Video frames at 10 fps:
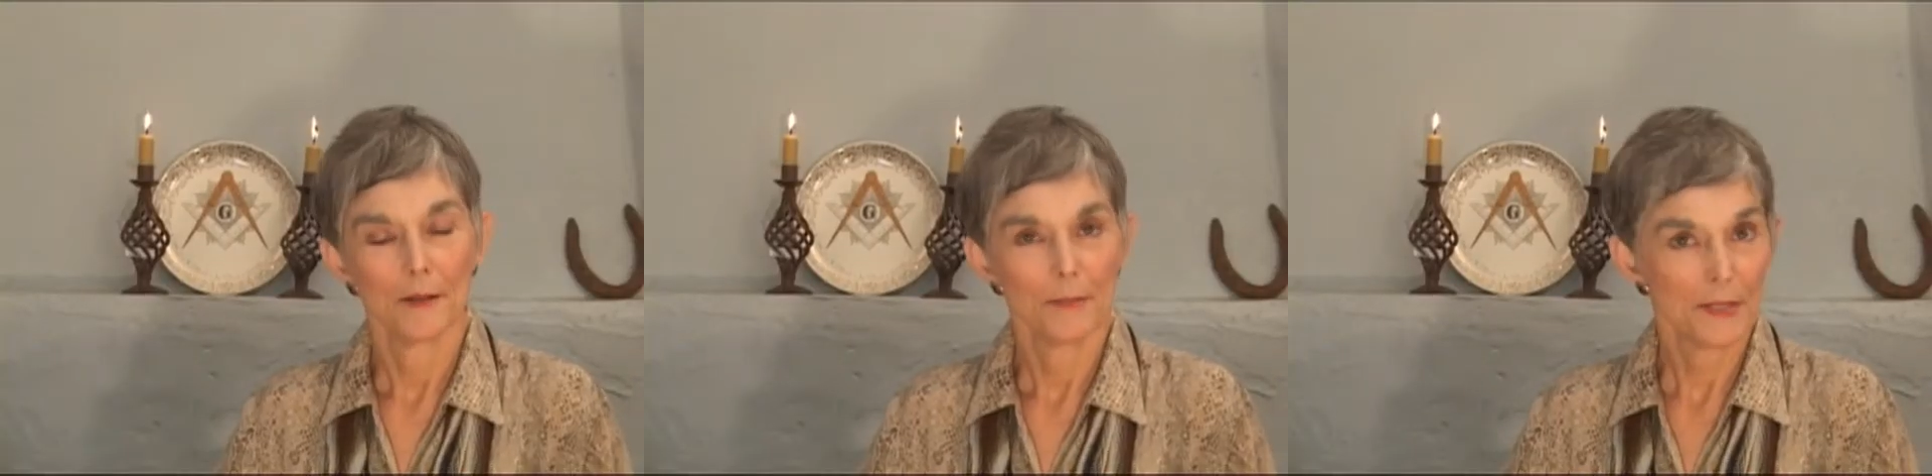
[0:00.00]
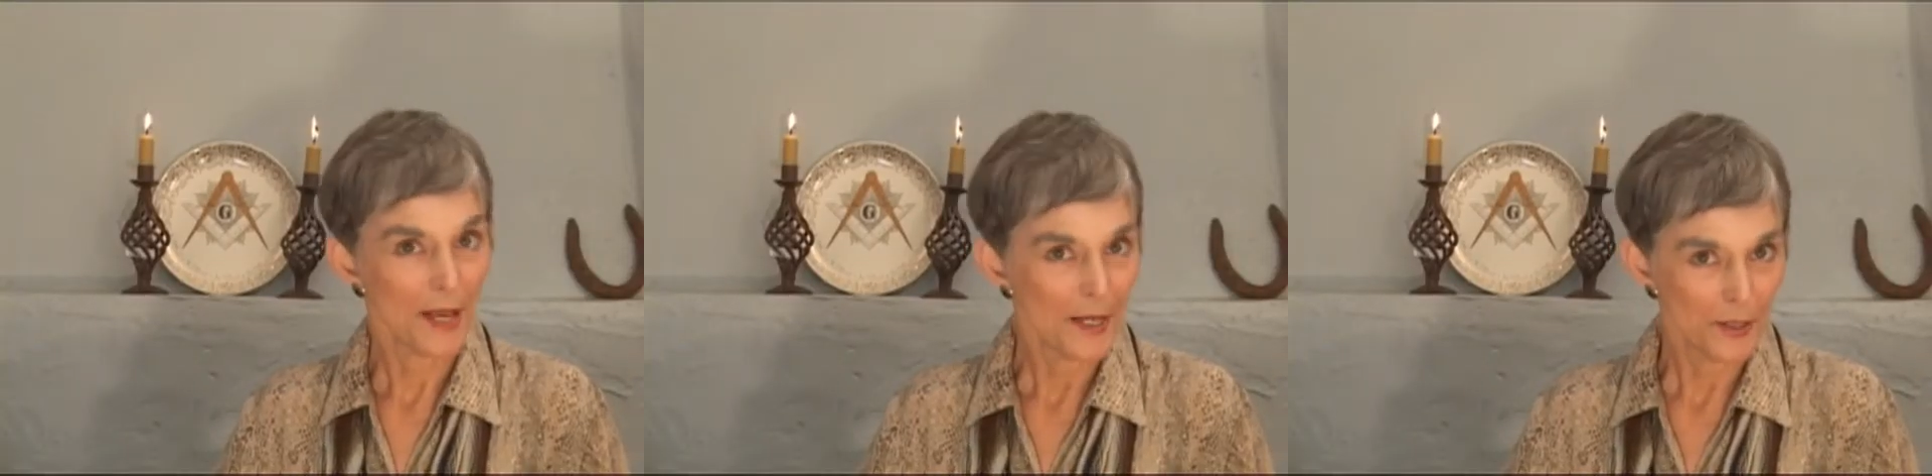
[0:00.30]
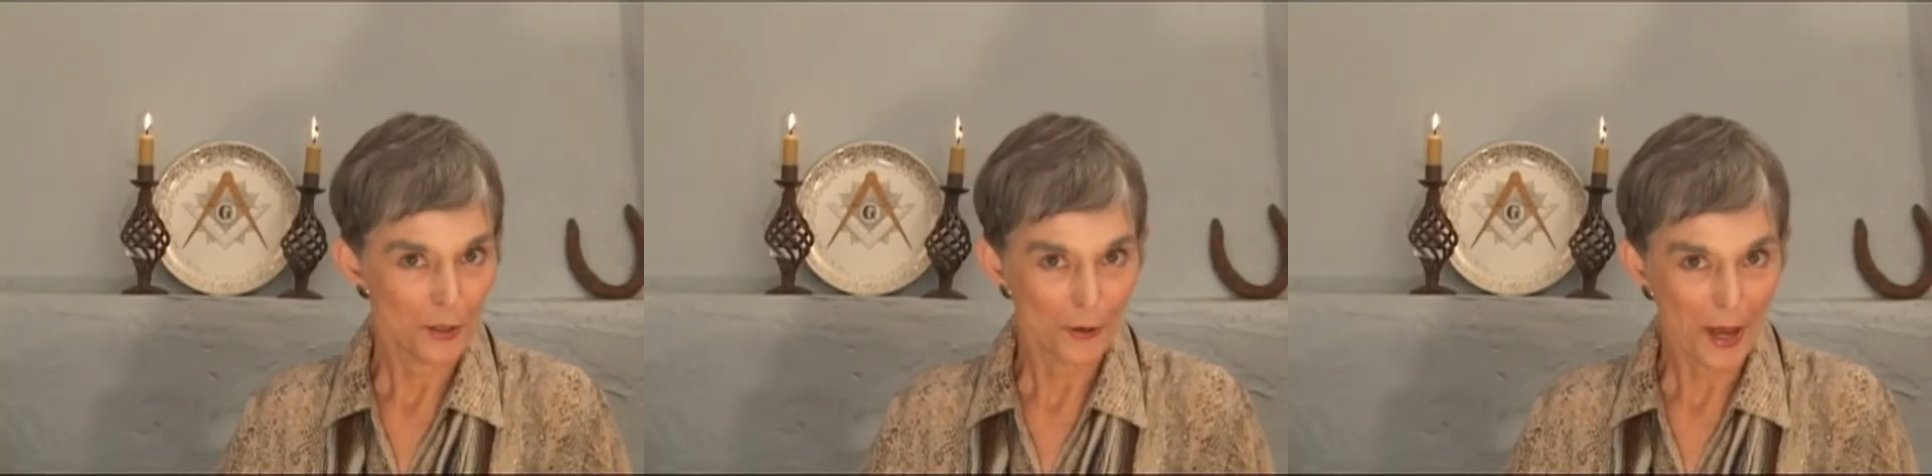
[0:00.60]

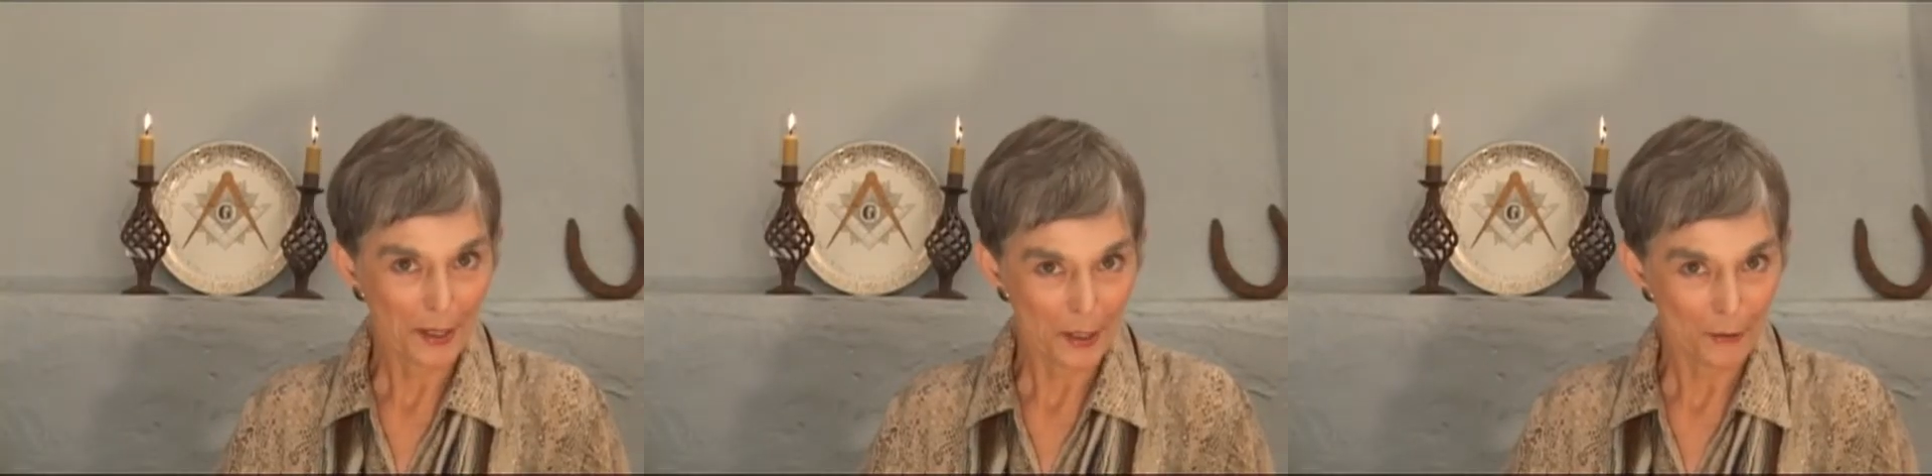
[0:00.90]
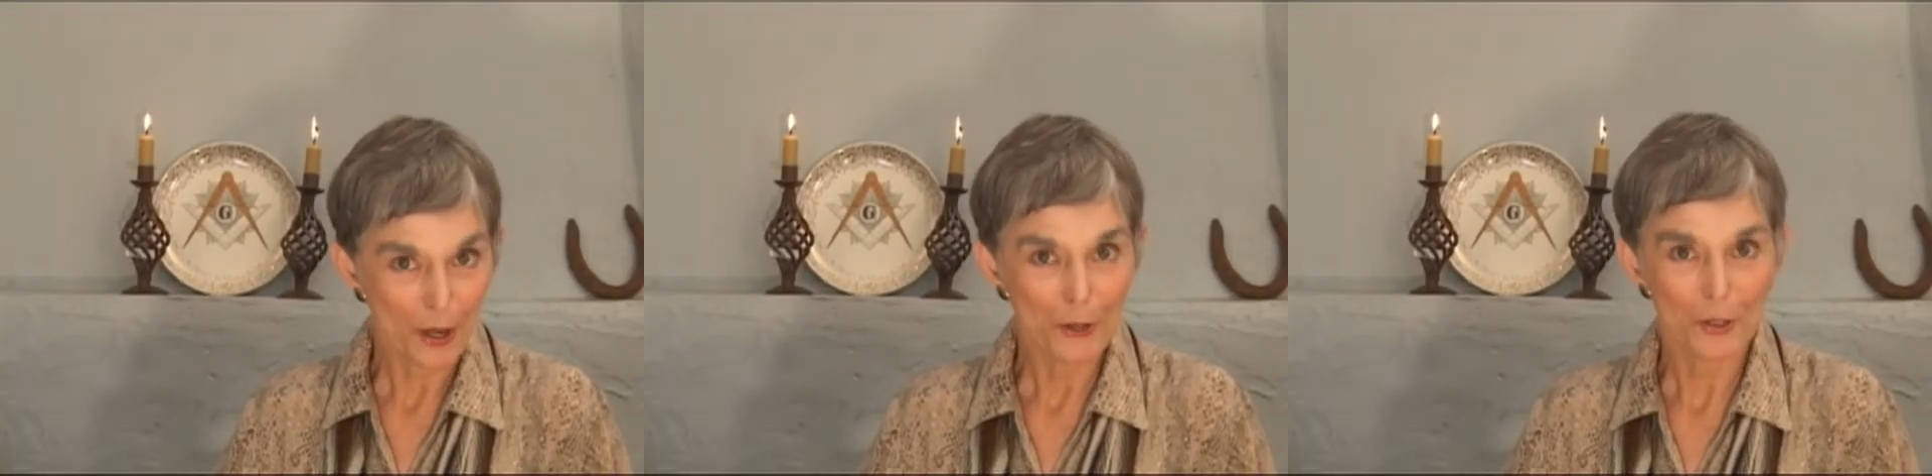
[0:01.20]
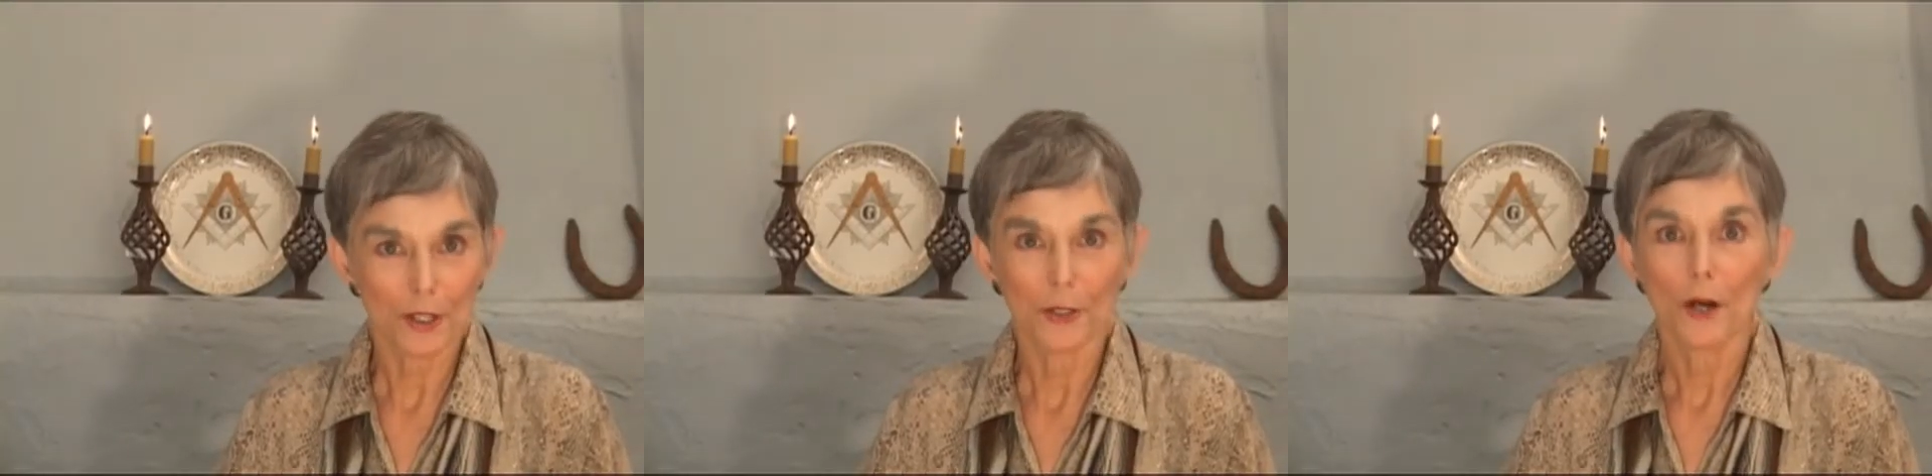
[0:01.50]
Besides direct
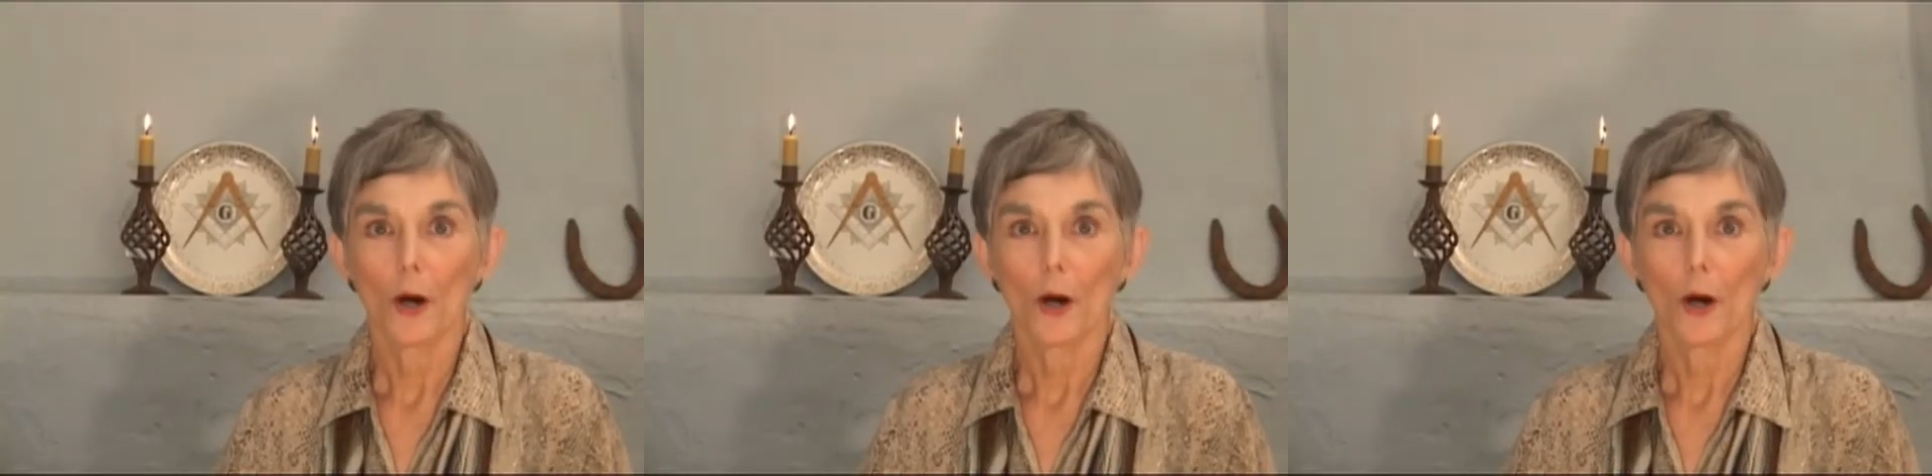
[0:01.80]
erosion,